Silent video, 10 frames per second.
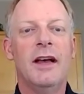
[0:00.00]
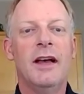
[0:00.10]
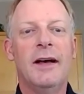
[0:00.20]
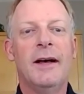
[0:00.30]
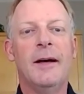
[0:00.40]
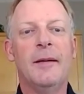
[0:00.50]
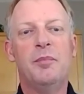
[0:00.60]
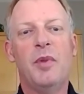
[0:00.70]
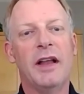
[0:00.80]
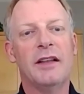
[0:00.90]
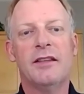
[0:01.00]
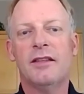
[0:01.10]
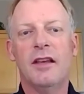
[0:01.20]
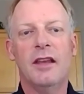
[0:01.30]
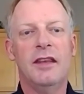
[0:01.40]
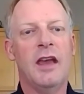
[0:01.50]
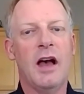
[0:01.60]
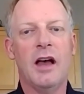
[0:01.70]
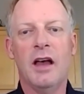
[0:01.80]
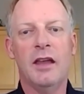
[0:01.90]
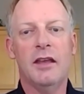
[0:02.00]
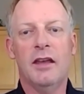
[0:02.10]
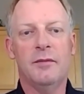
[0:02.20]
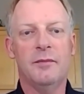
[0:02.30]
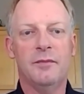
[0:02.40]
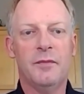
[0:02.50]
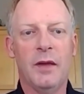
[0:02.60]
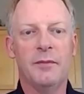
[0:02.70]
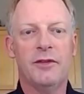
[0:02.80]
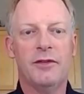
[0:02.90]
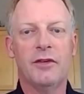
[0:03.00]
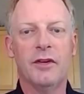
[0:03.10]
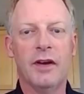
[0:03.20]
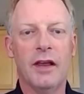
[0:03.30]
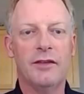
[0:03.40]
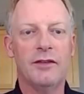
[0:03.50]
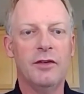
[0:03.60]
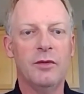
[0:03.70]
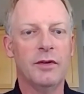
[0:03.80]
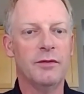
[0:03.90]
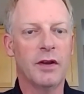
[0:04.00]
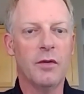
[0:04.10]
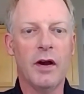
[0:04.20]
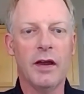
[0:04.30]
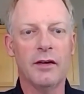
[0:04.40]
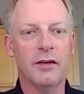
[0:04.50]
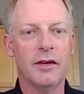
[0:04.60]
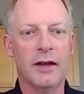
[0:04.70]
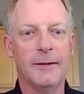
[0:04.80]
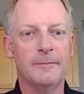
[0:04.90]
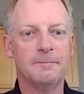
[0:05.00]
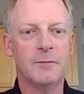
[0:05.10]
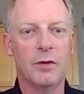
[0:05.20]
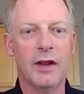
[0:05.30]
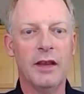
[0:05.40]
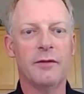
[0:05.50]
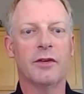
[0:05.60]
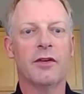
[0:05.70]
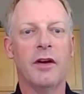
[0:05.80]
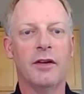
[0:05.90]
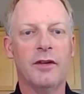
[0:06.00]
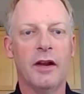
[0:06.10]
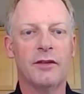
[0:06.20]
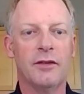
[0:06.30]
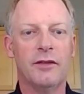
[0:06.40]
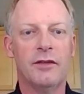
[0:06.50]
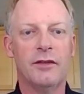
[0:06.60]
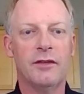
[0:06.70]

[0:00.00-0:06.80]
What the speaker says: But yeah, I'm sure as you would require, any of your contractors,